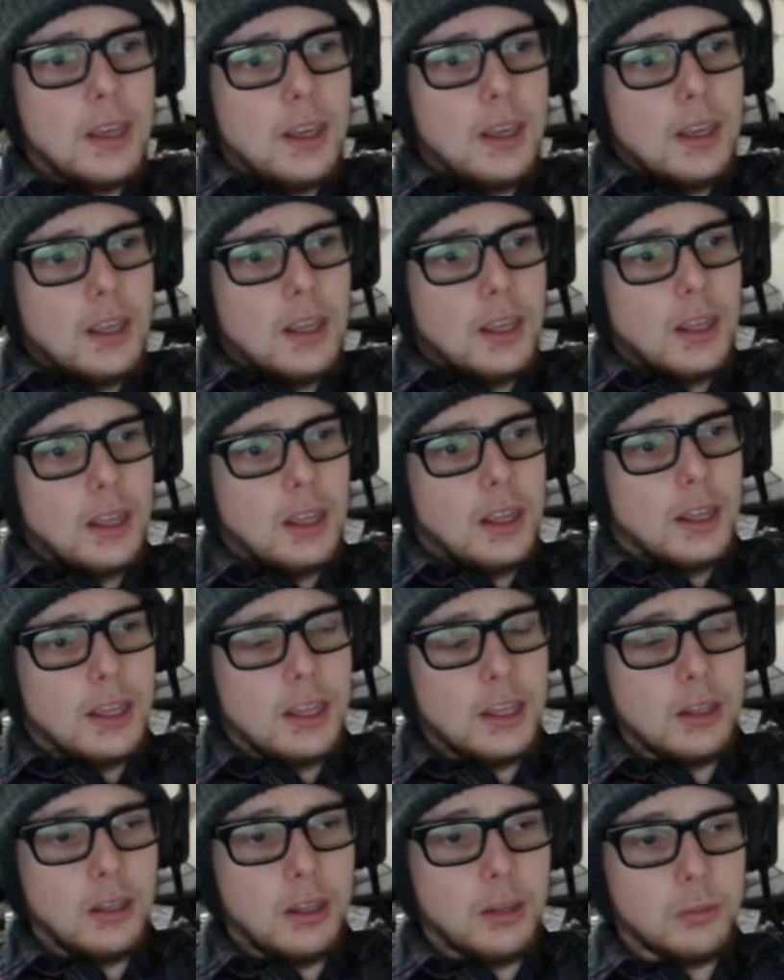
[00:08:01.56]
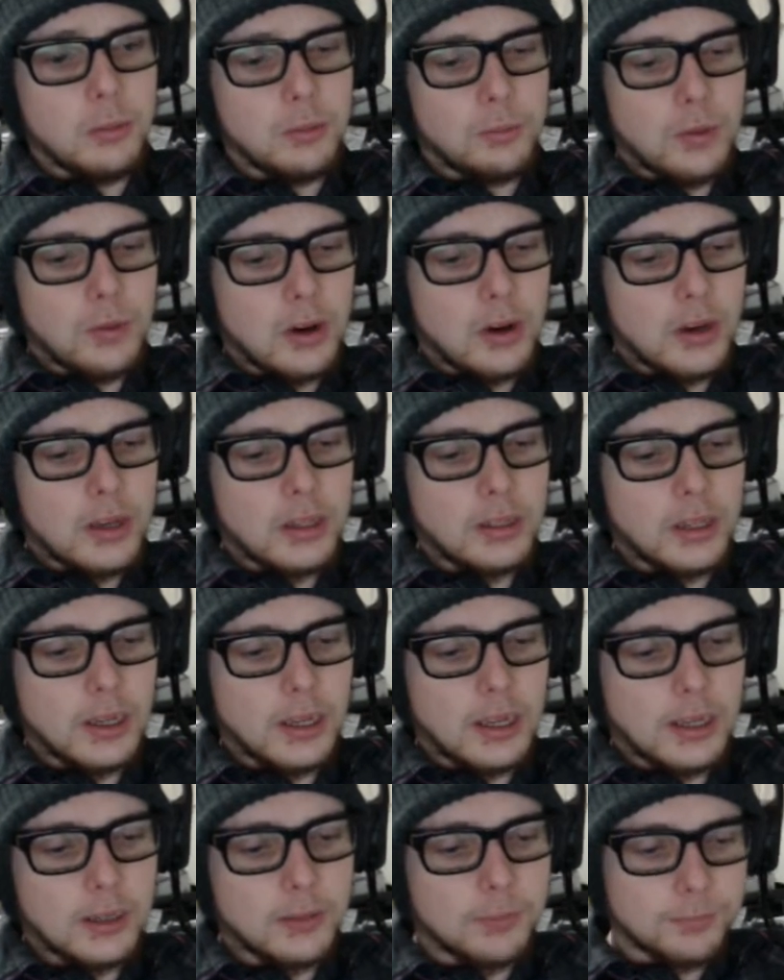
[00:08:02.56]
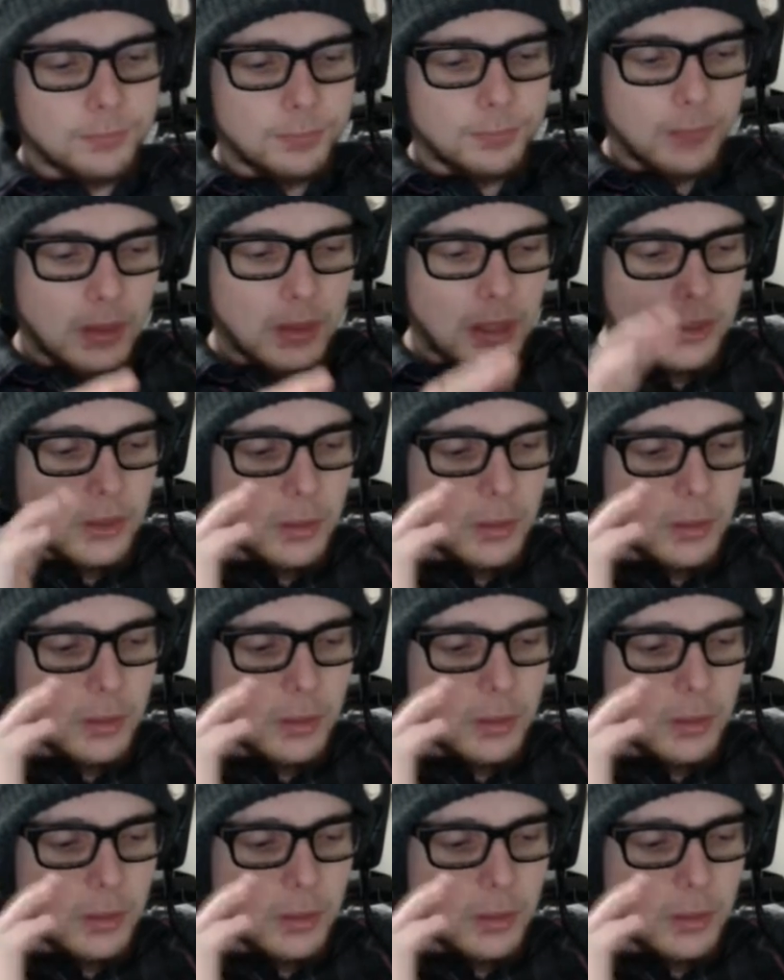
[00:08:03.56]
he was very he